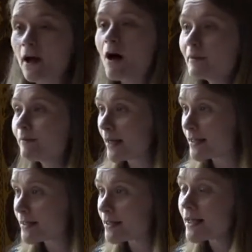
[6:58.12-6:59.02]

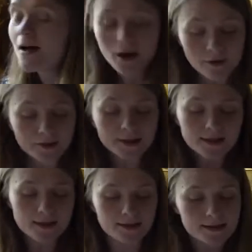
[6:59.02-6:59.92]
commonplaces of the
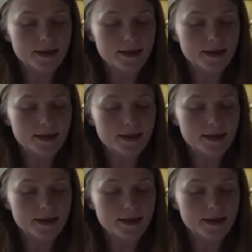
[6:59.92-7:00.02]
19th